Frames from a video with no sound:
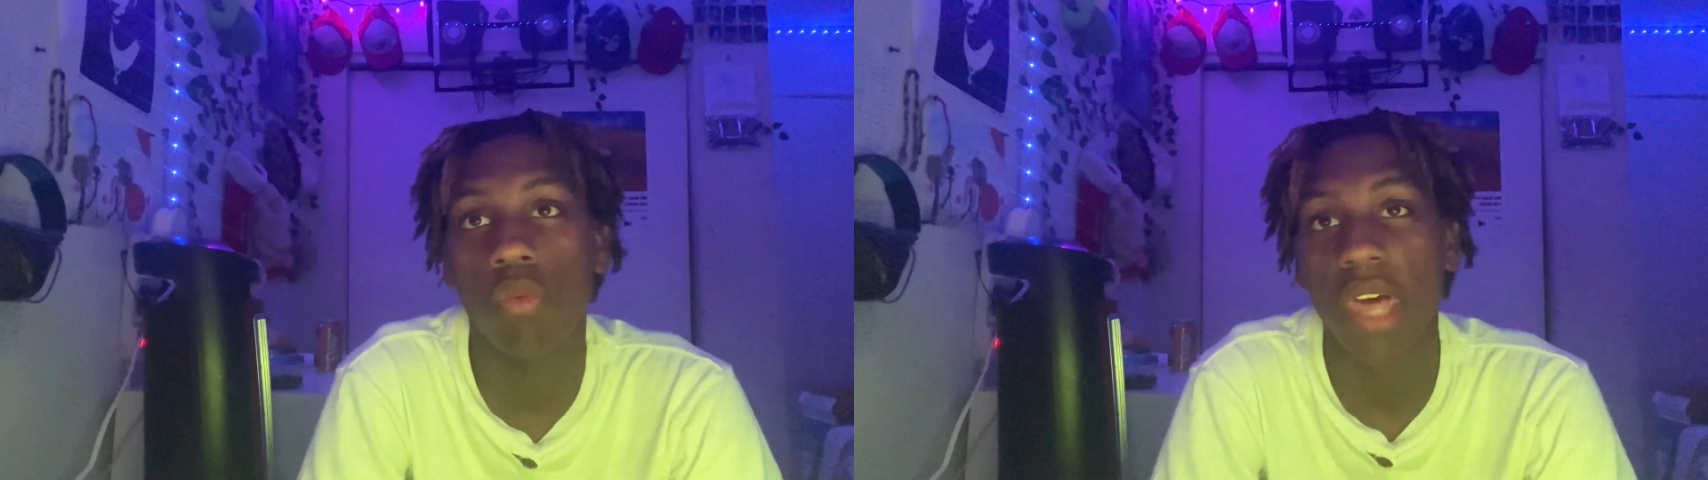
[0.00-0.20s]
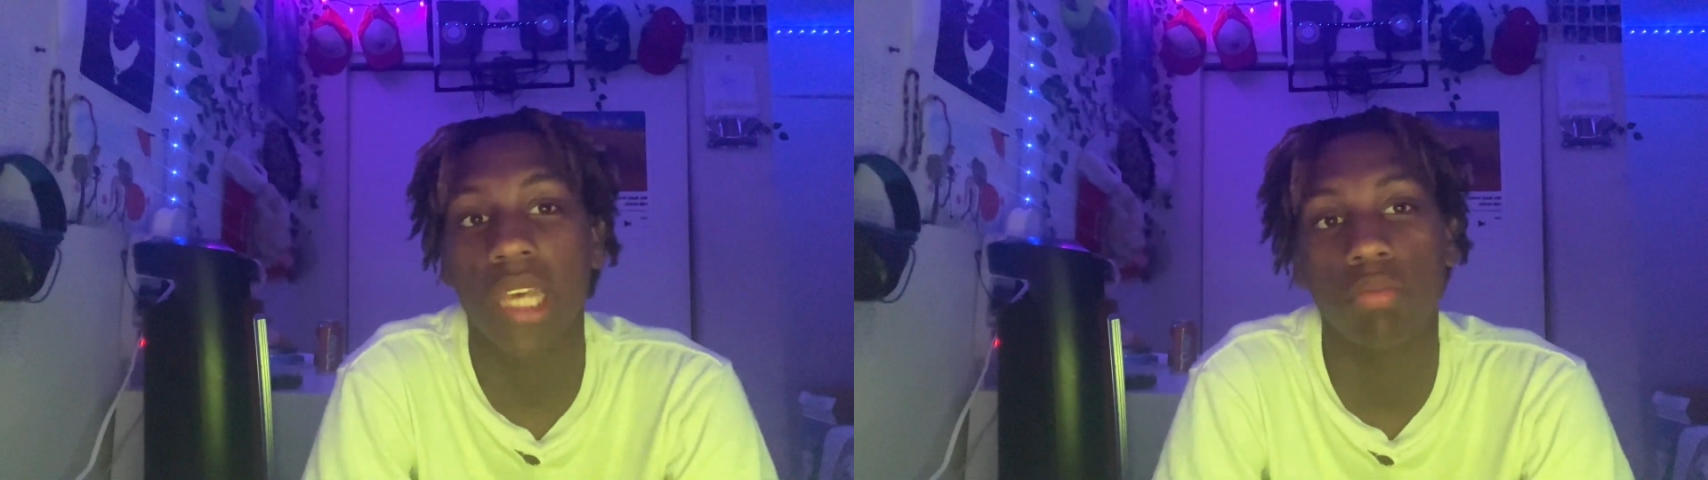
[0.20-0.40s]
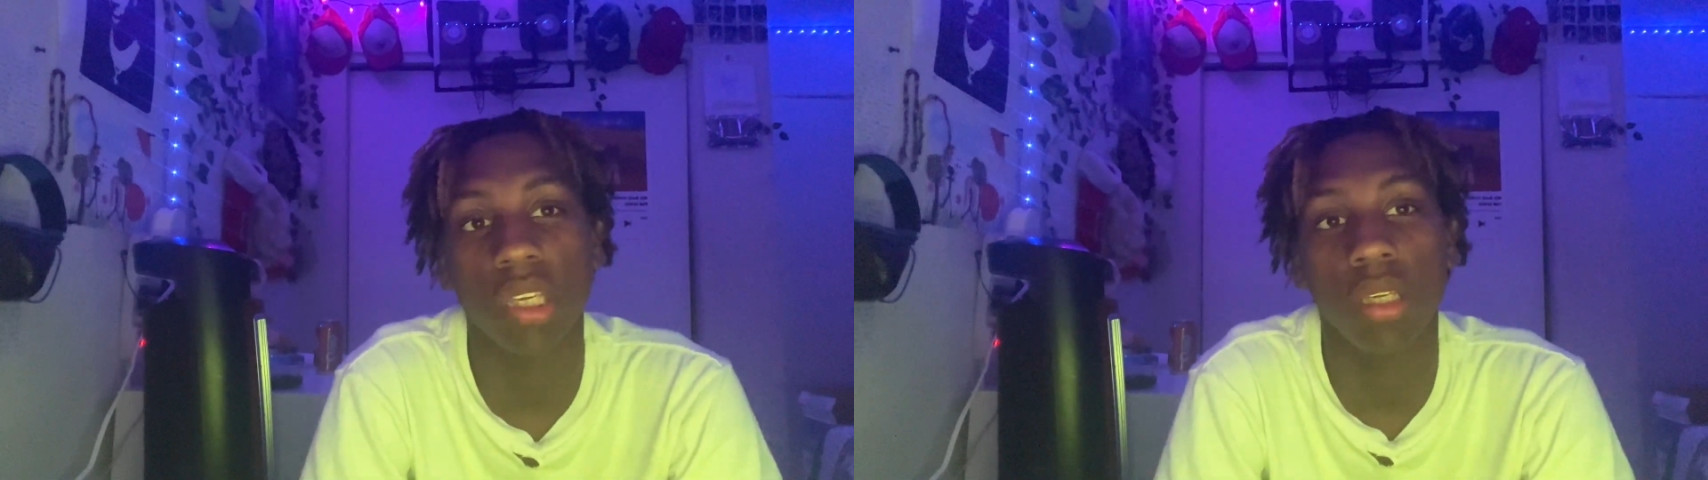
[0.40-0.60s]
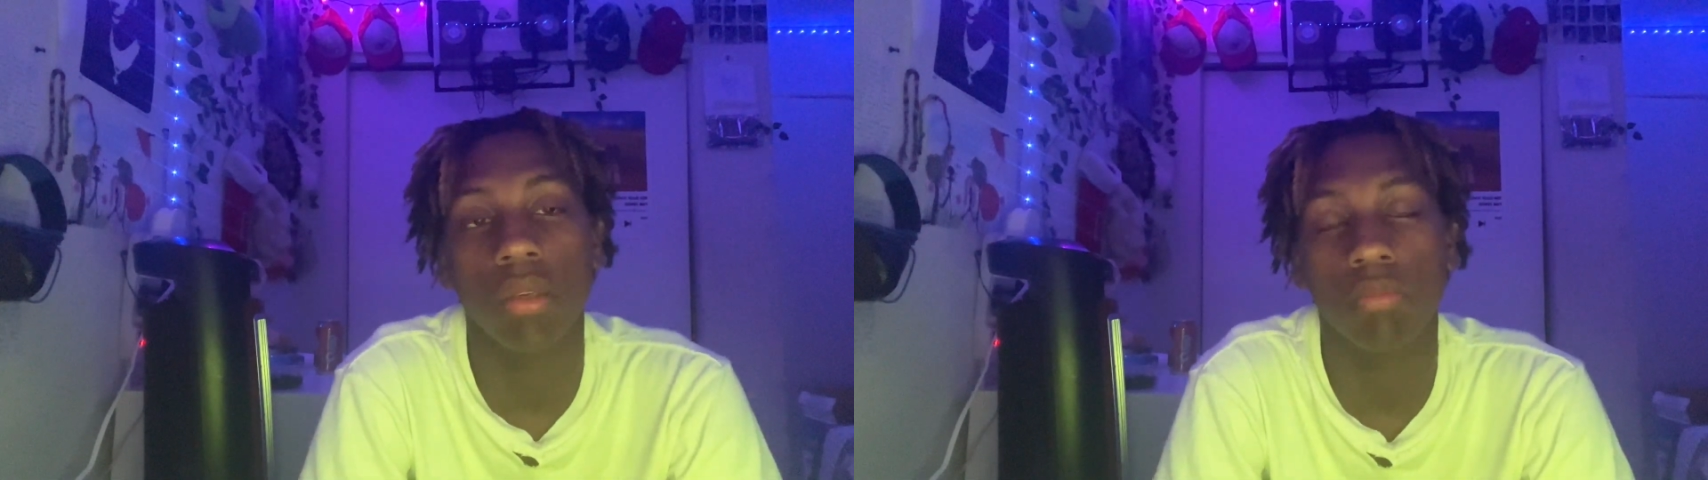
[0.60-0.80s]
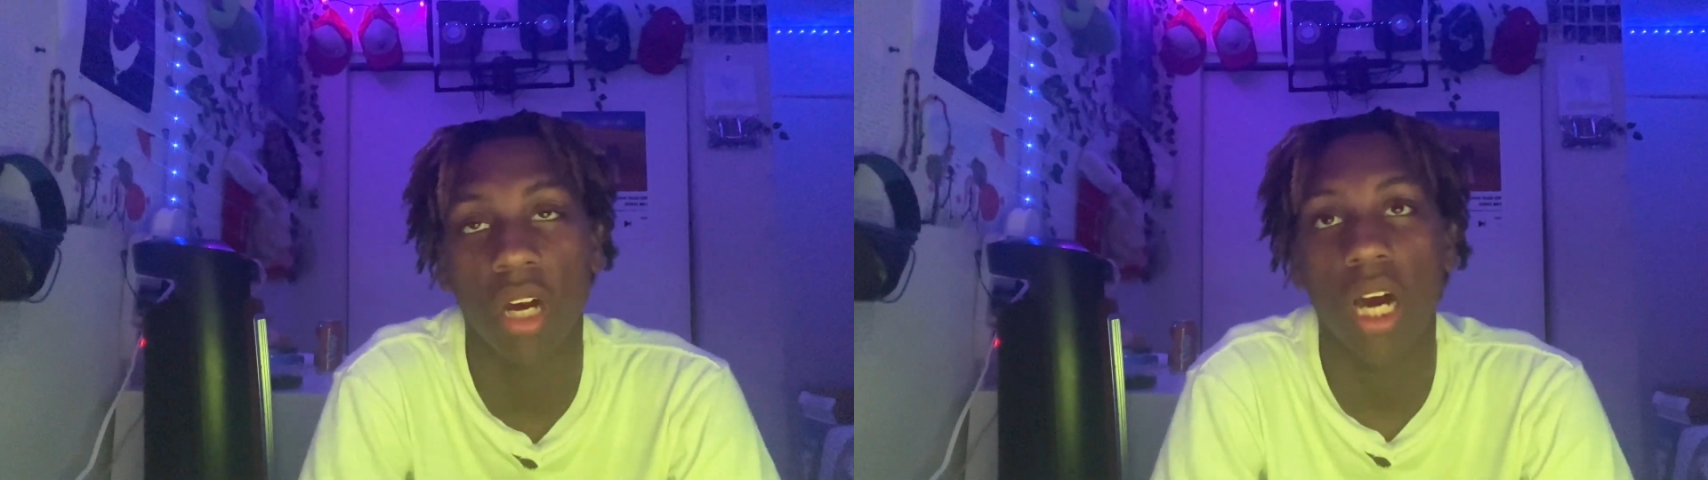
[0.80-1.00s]
that's me
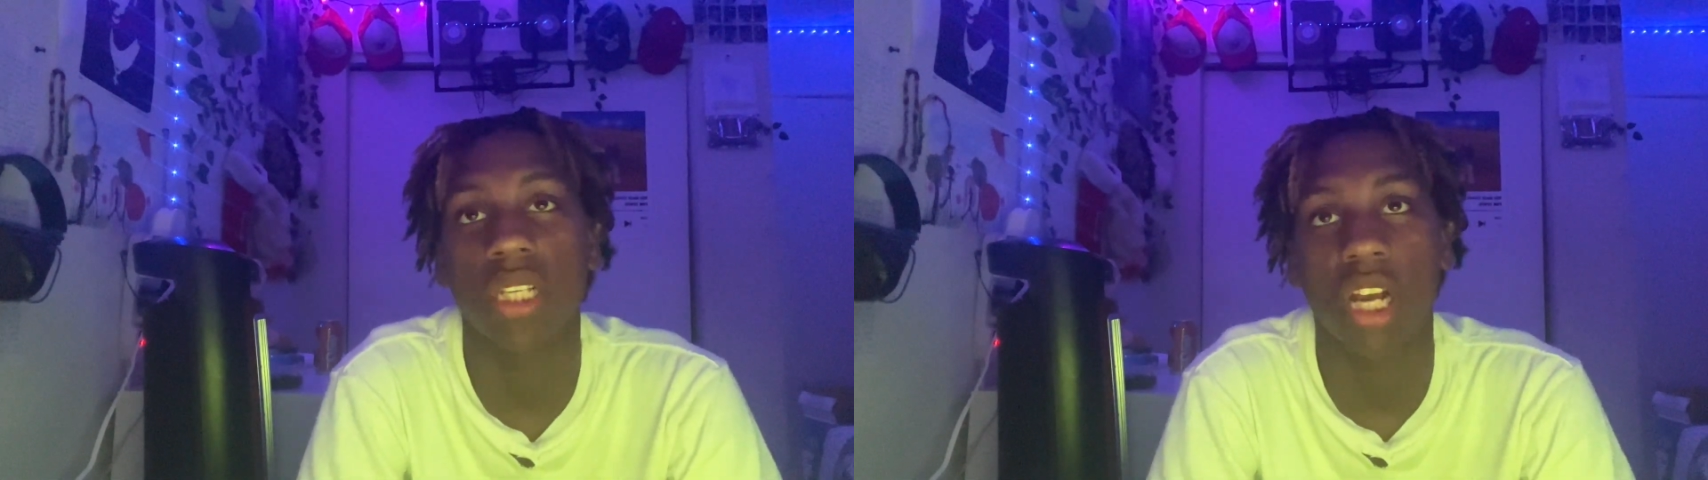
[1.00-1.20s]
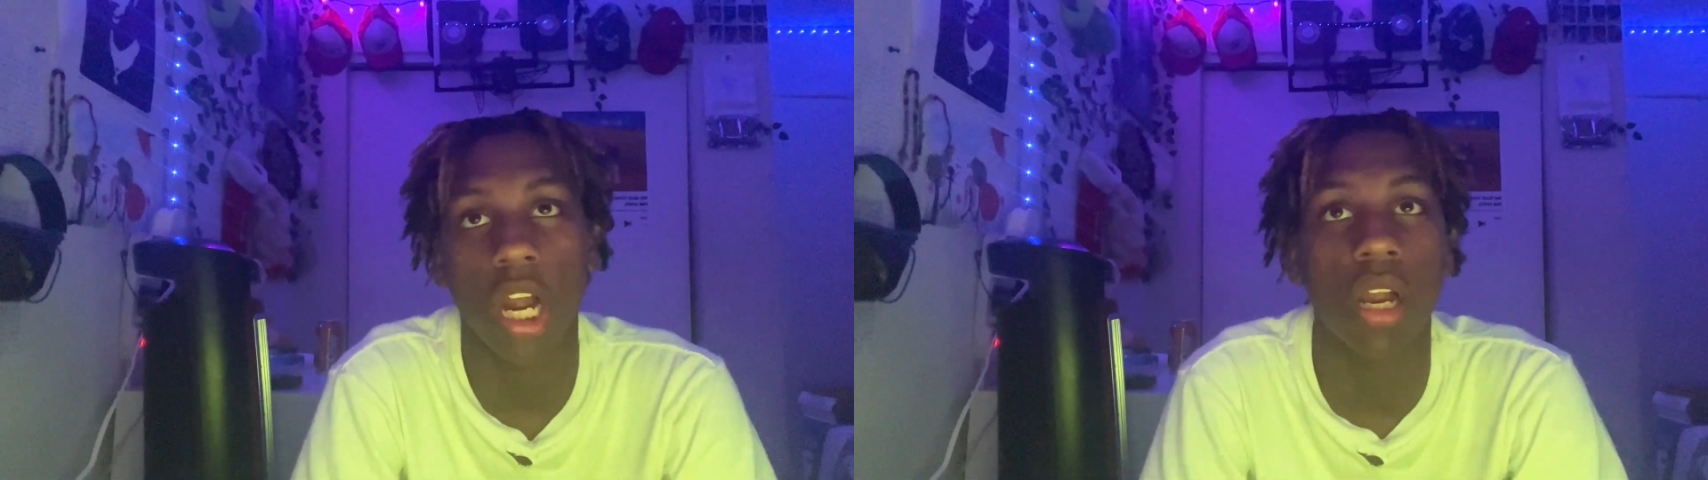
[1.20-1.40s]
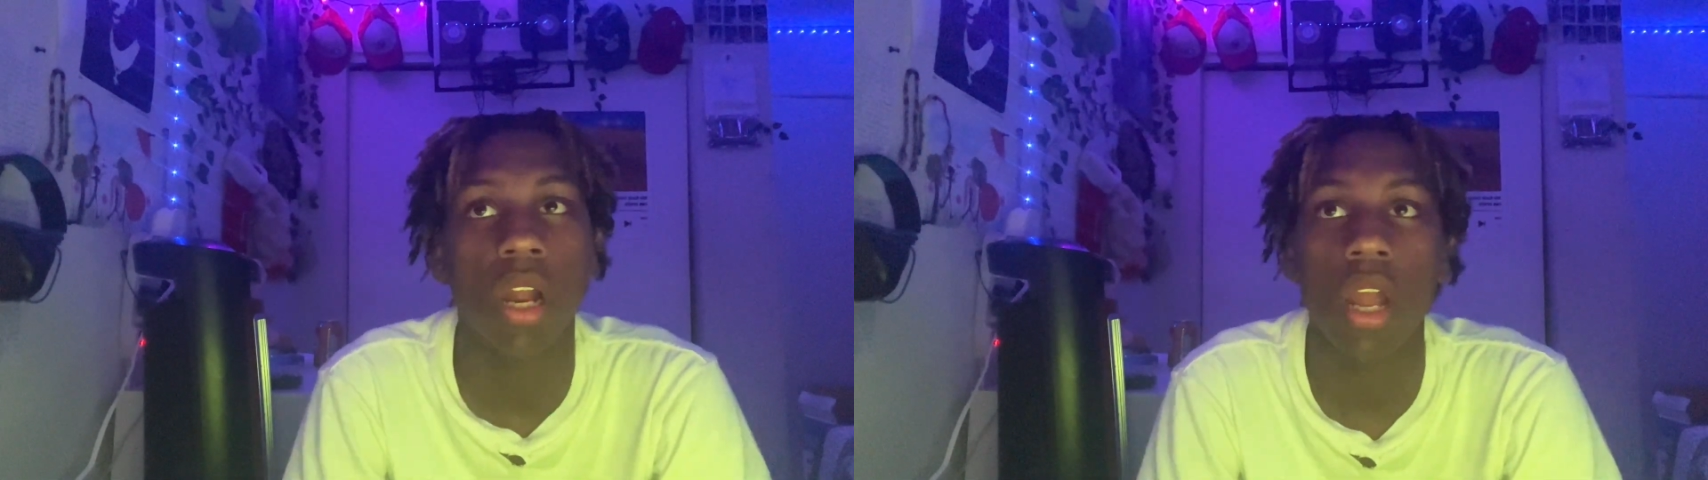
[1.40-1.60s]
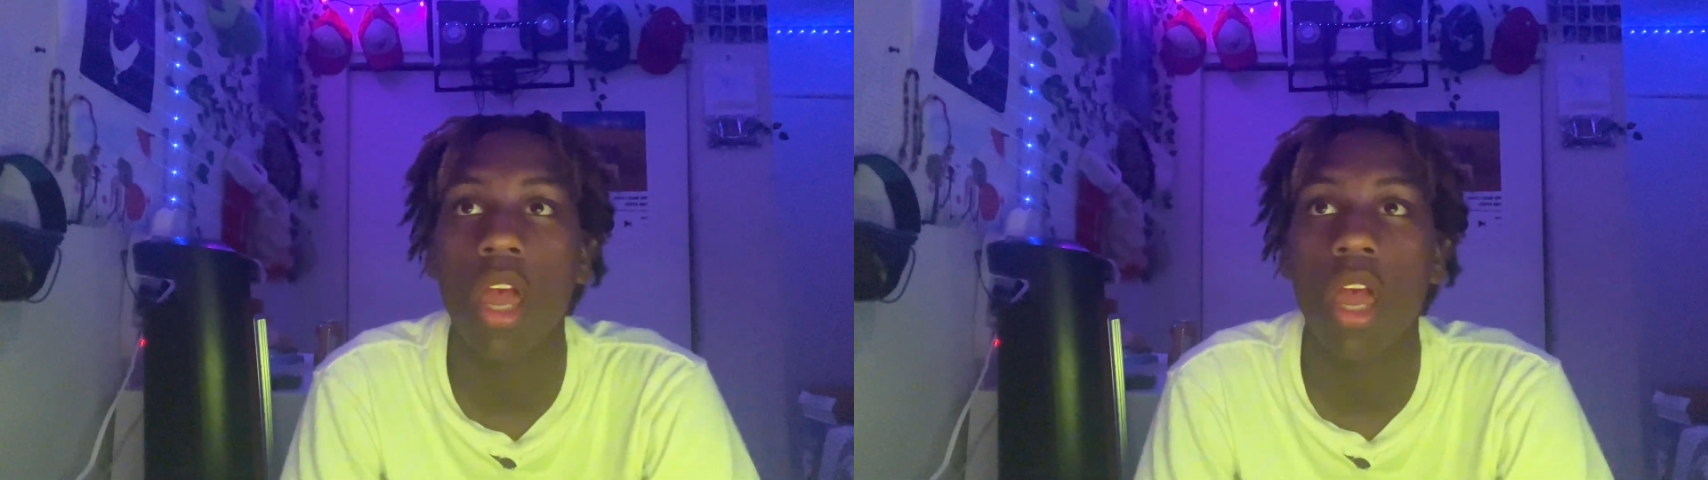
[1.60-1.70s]
because I heard.